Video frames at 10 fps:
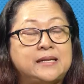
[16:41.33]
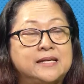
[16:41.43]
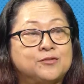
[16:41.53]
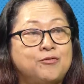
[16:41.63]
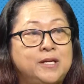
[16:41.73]

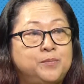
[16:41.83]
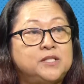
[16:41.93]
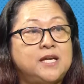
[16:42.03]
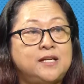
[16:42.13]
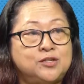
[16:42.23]
has great
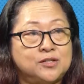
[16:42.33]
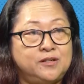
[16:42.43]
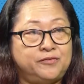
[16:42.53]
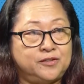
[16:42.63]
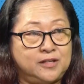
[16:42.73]

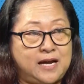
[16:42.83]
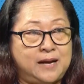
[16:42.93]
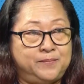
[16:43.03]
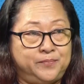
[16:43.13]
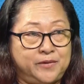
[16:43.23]
potential for
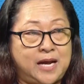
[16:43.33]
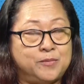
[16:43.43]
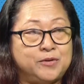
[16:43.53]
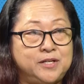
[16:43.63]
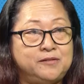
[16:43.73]

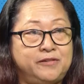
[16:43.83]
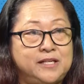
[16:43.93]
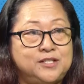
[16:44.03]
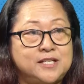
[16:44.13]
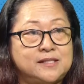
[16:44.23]
Amerindian
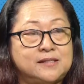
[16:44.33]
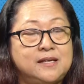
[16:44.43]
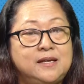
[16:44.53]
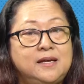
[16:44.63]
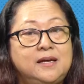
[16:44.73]
villages.
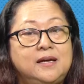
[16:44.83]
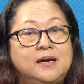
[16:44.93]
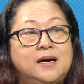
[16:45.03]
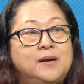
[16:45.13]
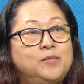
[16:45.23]

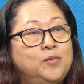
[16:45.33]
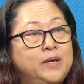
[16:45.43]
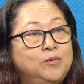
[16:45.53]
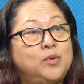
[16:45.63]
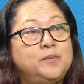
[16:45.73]

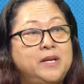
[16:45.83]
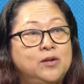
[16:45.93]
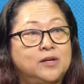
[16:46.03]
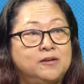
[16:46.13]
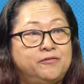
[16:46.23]
We will be
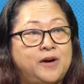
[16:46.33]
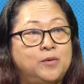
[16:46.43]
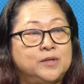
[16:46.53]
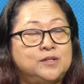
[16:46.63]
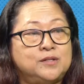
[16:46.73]
looking
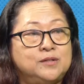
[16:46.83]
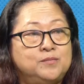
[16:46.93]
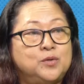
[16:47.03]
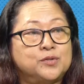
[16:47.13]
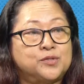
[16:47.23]
forward to
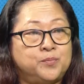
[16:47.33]
more